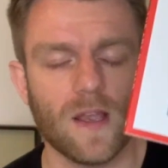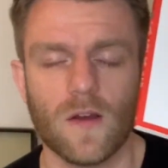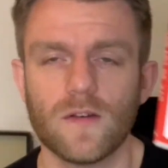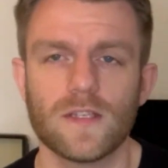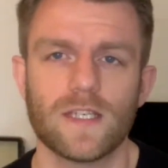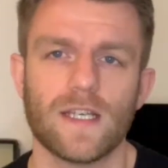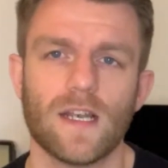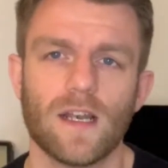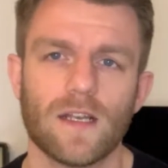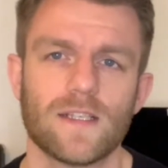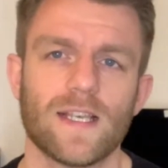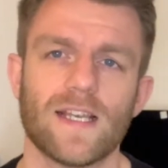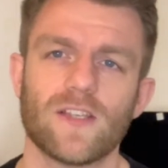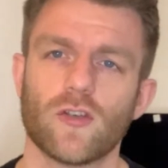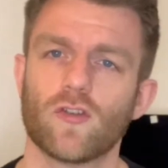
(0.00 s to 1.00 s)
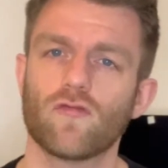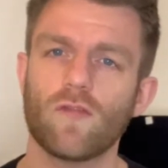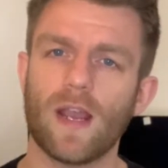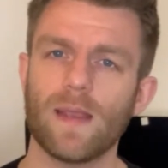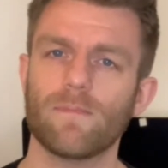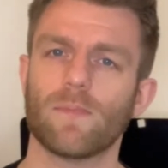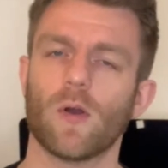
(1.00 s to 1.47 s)
Honestly, like I say, it's a
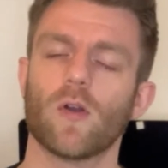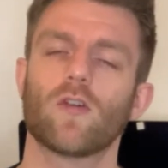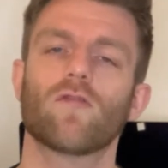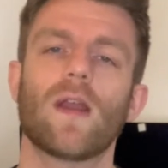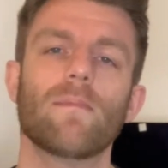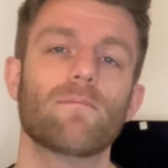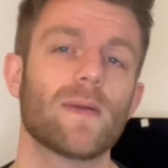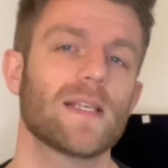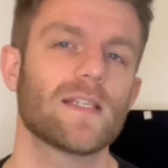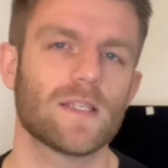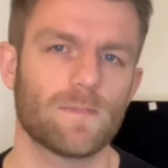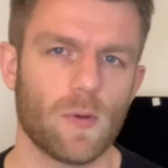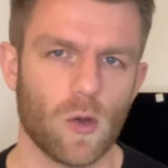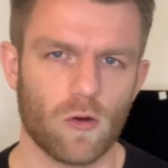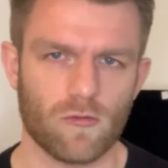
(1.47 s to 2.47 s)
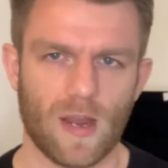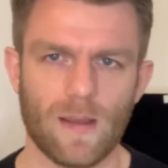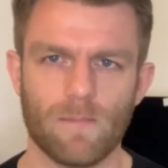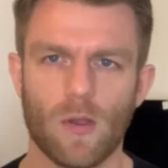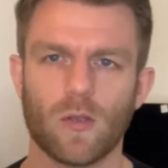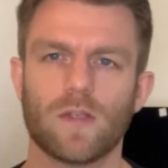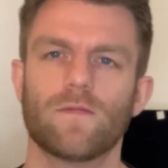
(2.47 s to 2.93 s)
great book, great business book, great
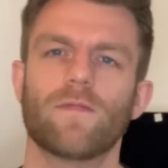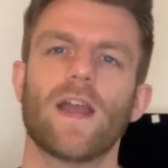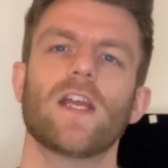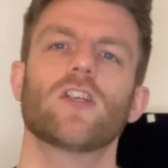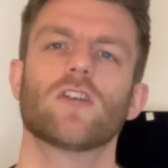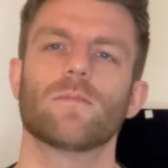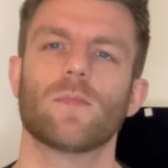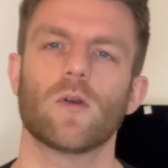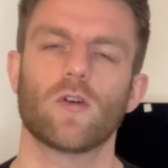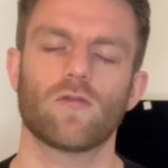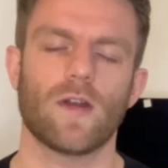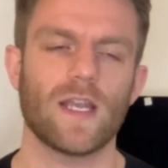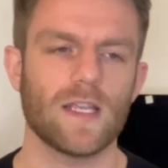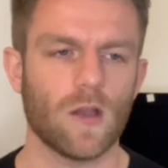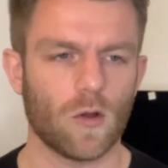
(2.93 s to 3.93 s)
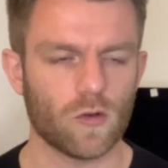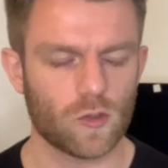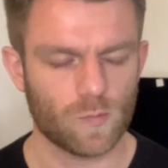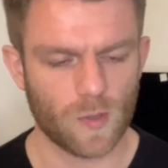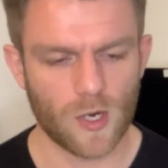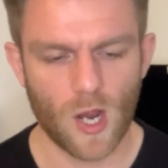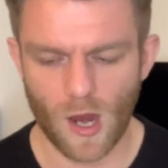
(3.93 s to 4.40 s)
motivational book, great
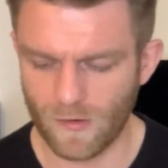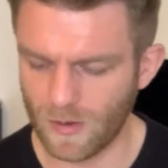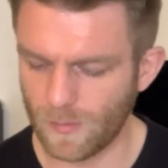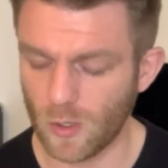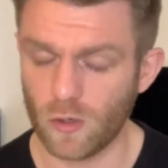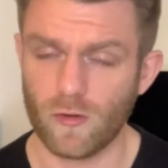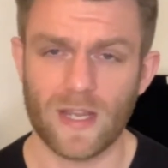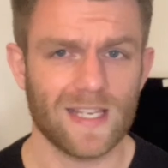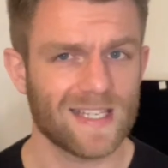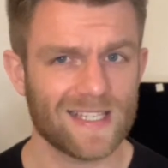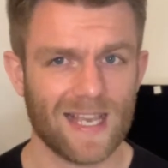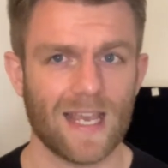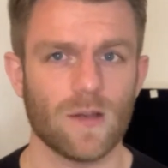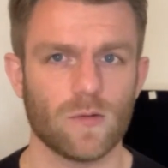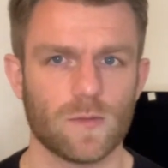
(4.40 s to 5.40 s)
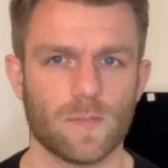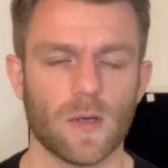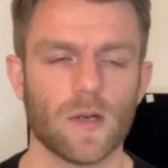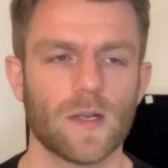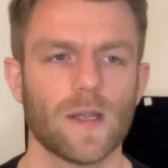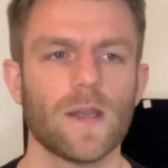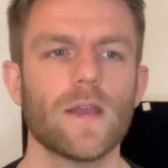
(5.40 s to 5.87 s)
entrepreneurial book, great sales
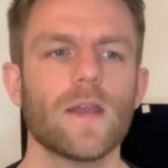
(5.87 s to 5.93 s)
book.